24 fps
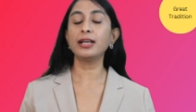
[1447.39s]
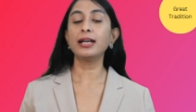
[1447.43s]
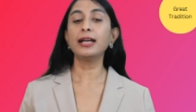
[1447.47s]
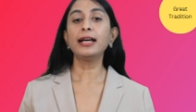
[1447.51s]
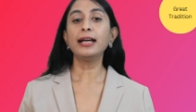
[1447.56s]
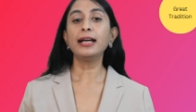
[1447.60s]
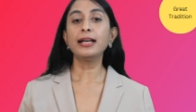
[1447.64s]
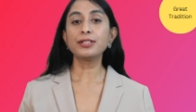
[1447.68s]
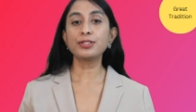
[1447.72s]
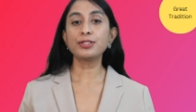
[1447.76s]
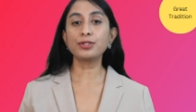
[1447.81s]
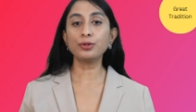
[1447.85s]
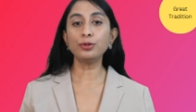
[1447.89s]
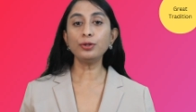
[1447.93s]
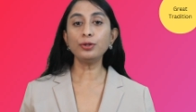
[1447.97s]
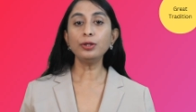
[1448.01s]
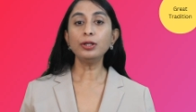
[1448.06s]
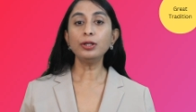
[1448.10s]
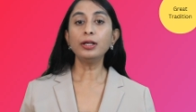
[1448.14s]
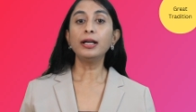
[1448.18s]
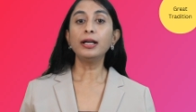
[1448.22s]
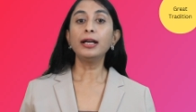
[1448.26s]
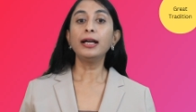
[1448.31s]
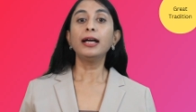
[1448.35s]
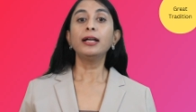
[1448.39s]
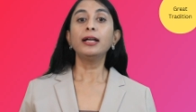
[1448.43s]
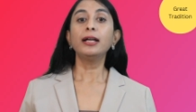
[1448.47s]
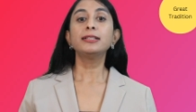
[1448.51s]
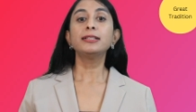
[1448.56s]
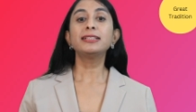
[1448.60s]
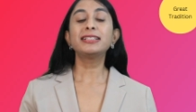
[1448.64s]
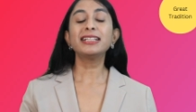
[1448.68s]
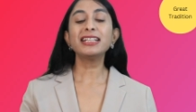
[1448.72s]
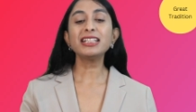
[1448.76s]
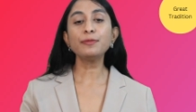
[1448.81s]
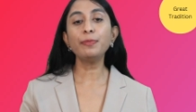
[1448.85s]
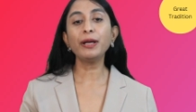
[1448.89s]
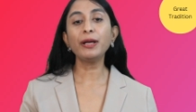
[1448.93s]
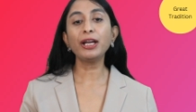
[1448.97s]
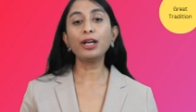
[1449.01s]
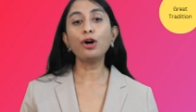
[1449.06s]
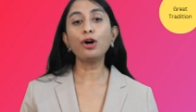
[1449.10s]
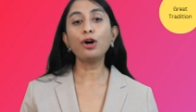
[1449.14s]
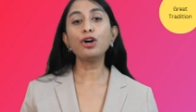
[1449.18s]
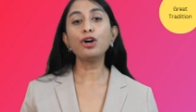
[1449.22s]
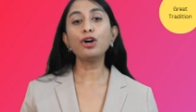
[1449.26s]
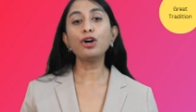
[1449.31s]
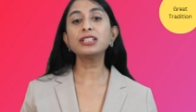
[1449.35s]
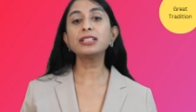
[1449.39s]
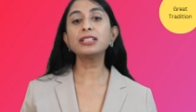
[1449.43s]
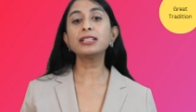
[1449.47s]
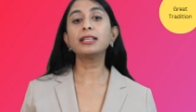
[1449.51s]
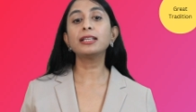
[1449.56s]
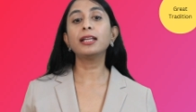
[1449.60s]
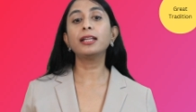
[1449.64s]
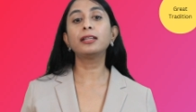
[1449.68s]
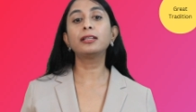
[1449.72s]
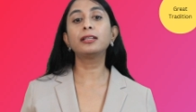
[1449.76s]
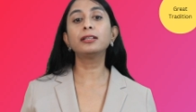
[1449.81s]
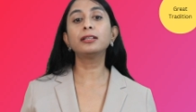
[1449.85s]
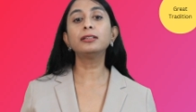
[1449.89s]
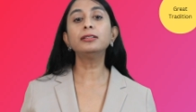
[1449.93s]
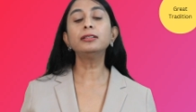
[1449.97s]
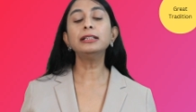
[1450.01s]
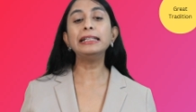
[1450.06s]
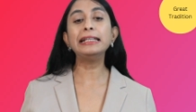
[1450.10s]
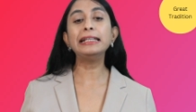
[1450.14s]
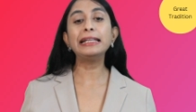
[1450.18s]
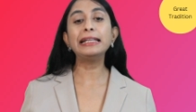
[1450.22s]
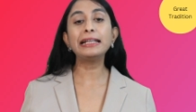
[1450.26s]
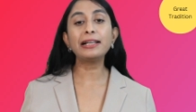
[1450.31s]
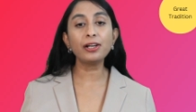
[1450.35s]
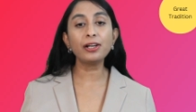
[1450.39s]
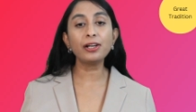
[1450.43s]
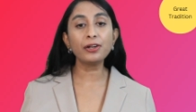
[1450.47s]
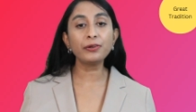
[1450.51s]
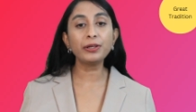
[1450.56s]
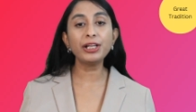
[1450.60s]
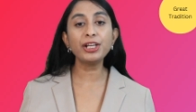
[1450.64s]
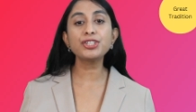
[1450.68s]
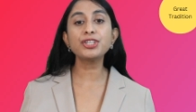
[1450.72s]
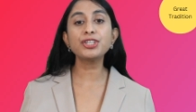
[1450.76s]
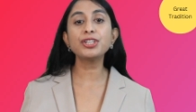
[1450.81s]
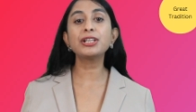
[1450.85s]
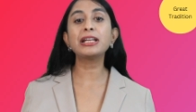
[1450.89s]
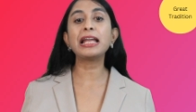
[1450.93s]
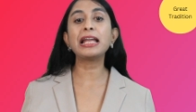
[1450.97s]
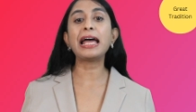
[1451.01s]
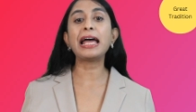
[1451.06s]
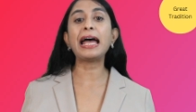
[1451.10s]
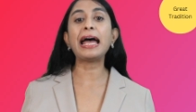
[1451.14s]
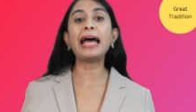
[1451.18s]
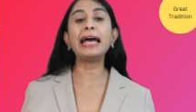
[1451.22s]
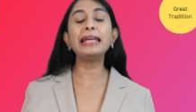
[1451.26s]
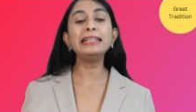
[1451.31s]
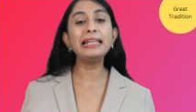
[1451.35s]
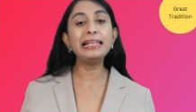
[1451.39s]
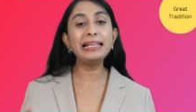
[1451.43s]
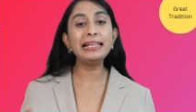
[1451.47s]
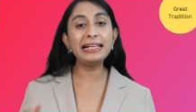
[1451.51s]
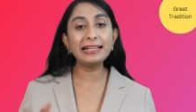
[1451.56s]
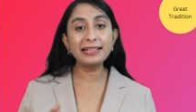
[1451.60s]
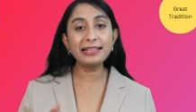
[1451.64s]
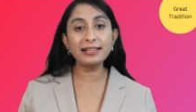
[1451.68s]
So just because the little tradition and the